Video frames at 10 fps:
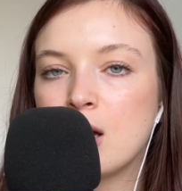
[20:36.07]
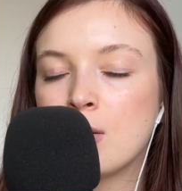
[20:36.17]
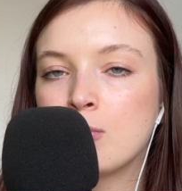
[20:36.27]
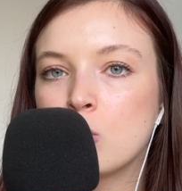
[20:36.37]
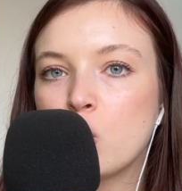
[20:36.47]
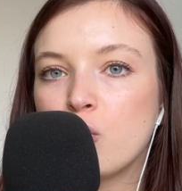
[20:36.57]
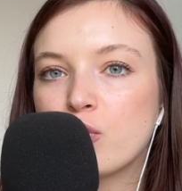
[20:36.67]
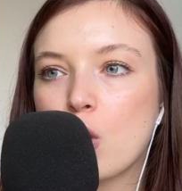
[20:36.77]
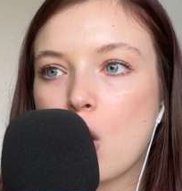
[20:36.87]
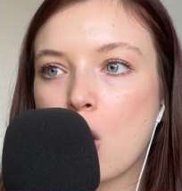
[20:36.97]

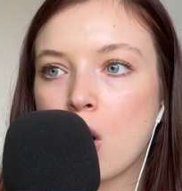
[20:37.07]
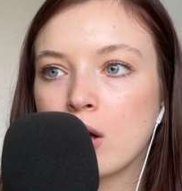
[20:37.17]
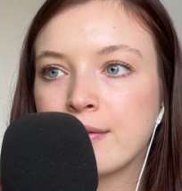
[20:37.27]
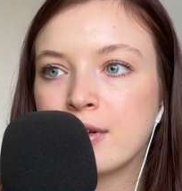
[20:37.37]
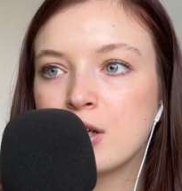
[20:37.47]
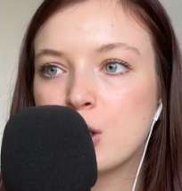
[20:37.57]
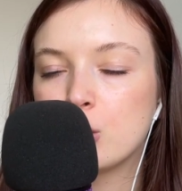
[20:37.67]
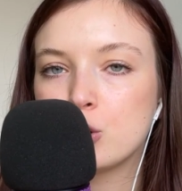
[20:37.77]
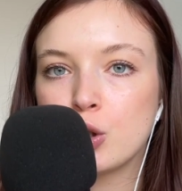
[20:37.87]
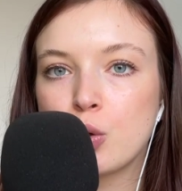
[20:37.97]
move on
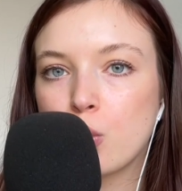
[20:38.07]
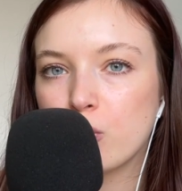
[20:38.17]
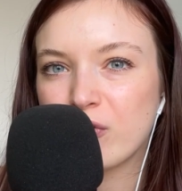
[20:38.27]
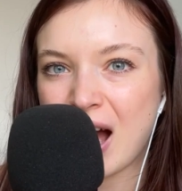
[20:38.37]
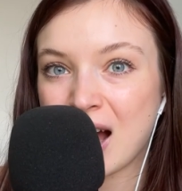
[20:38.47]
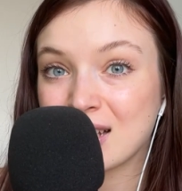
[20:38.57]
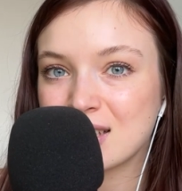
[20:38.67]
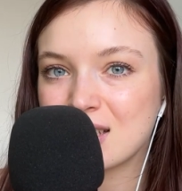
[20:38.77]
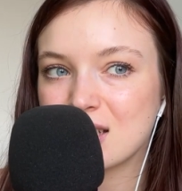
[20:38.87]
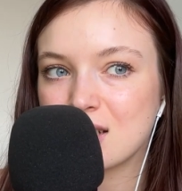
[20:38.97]
too
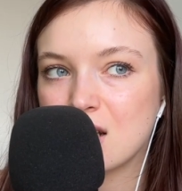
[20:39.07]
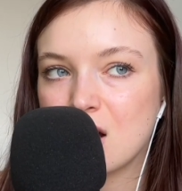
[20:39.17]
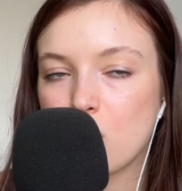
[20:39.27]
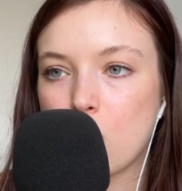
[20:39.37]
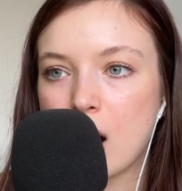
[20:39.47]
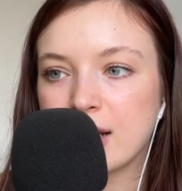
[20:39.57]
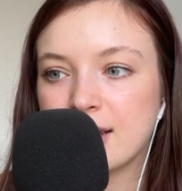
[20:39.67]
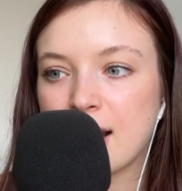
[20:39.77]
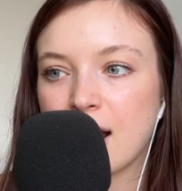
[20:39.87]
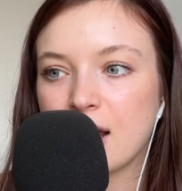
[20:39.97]
fast? Why
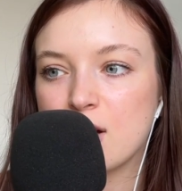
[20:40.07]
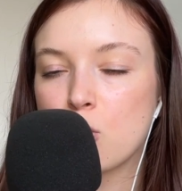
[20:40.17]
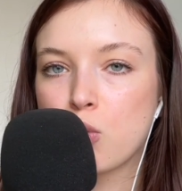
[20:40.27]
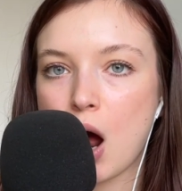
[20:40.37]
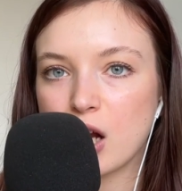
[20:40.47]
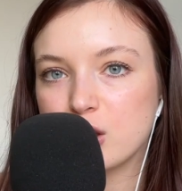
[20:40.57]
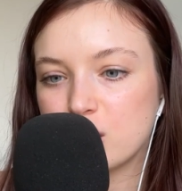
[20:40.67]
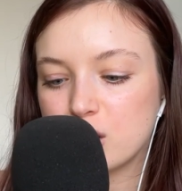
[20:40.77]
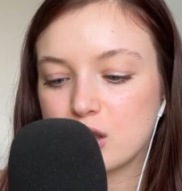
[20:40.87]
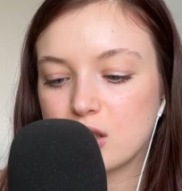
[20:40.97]
did I
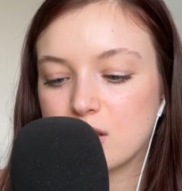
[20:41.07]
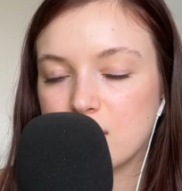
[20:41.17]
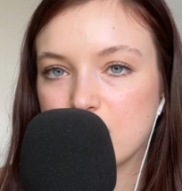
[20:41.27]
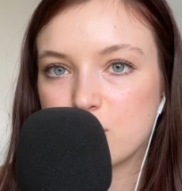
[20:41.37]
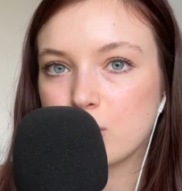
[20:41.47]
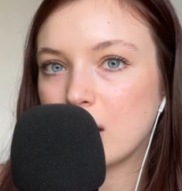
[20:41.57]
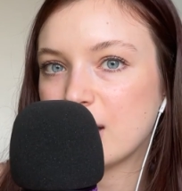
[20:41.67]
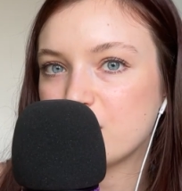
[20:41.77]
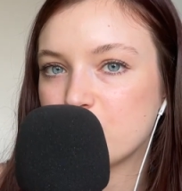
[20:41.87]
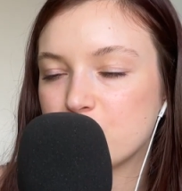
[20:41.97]
rush this
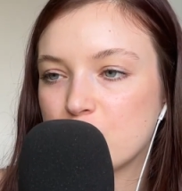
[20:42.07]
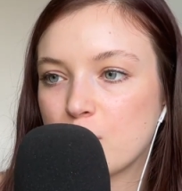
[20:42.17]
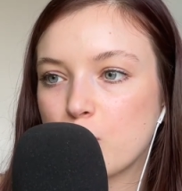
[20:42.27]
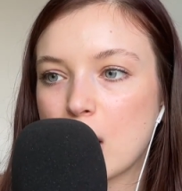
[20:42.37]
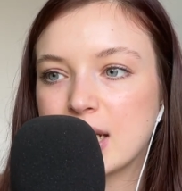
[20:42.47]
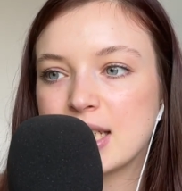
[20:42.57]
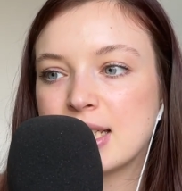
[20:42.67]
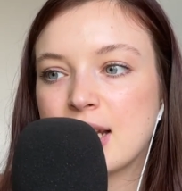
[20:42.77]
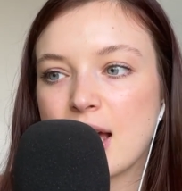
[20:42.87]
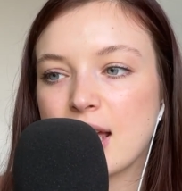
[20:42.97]
relationship? Why
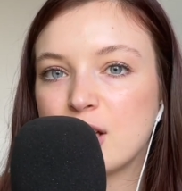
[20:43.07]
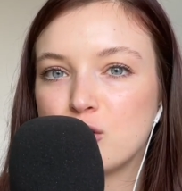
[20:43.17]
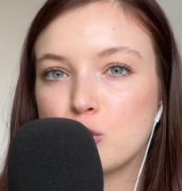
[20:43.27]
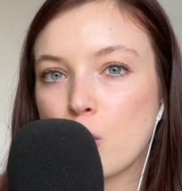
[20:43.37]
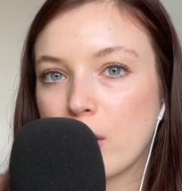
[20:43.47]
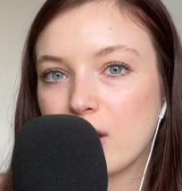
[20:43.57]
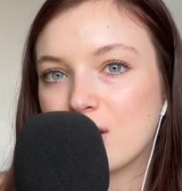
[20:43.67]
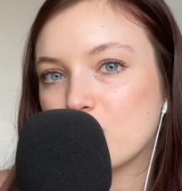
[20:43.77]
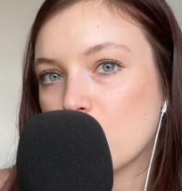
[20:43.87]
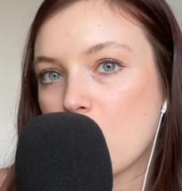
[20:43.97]
didn't I enjoy
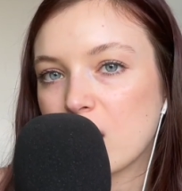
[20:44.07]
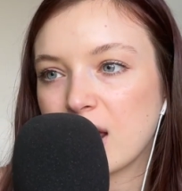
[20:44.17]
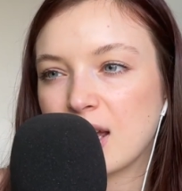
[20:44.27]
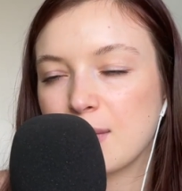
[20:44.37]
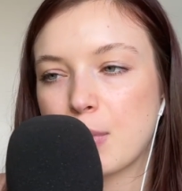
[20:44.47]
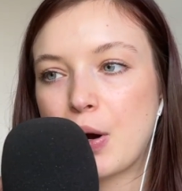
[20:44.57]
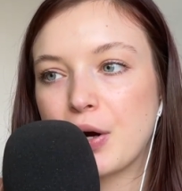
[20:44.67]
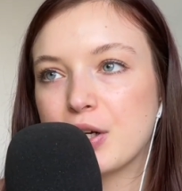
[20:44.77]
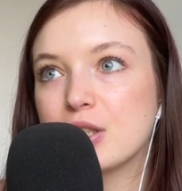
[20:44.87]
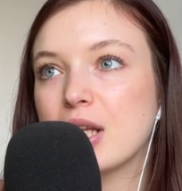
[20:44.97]
the talking
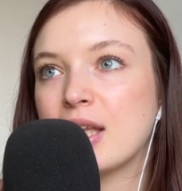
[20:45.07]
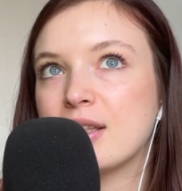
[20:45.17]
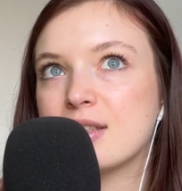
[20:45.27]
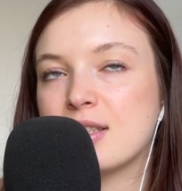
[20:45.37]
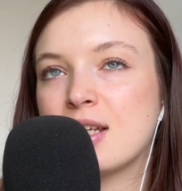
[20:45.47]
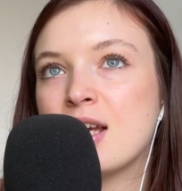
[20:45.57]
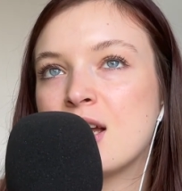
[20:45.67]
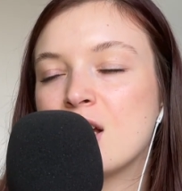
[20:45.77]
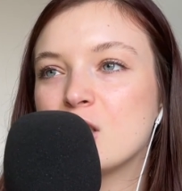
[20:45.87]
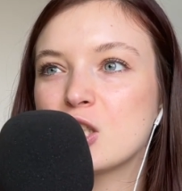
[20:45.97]
part and
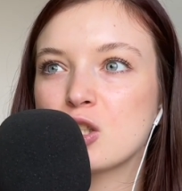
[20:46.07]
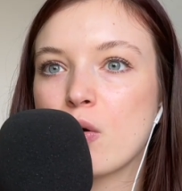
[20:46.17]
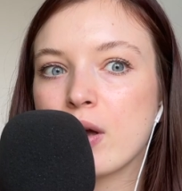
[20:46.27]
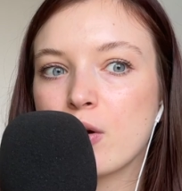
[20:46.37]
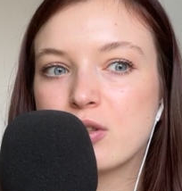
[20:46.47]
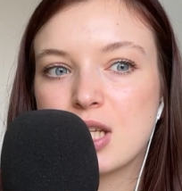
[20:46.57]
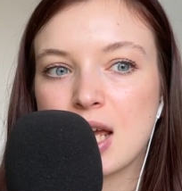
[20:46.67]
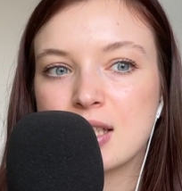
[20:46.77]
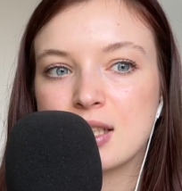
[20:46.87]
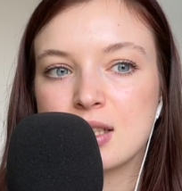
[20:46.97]
just going on
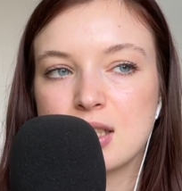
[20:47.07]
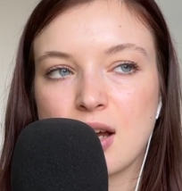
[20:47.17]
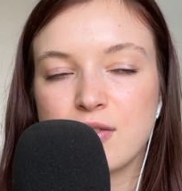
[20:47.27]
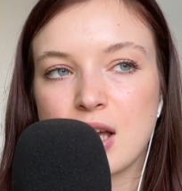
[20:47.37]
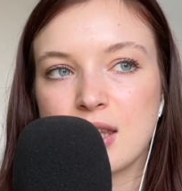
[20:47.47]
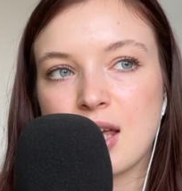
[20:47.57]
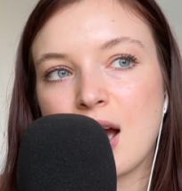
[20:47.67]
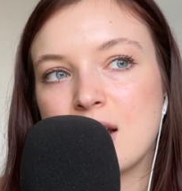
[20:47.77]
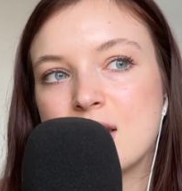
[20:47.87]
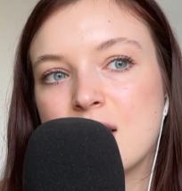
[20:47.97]
dates and stuff like
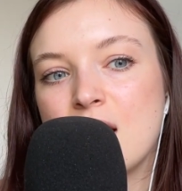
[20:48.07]
that?